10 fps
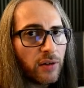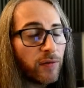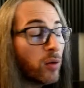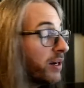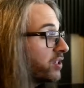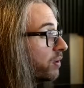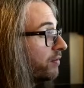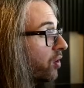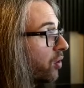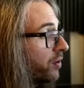for which
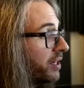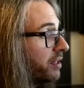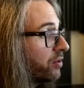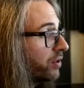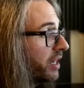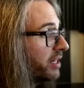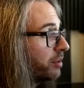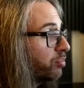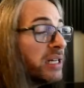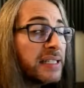we've already
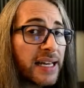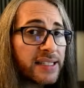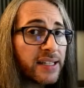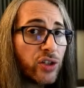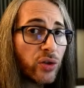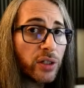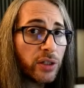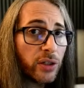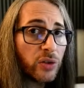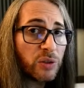created presets that you can
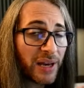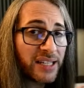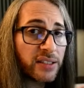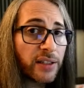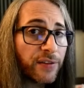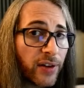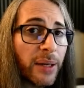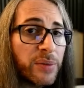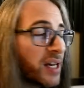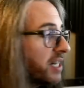use based on the
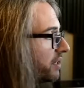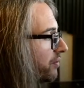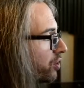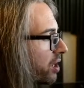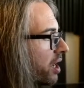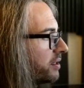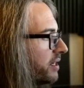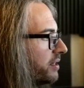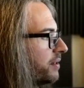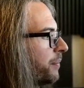frame size of your
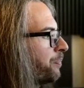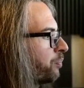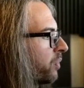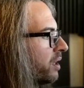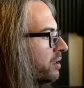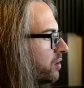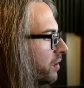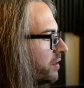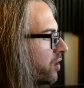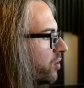content. So
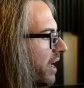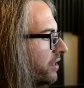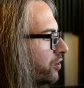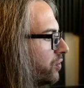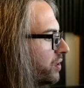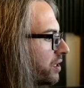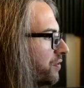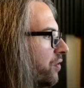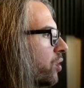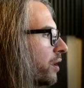let's go to
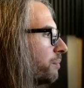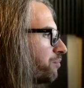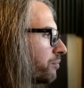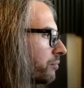H.264.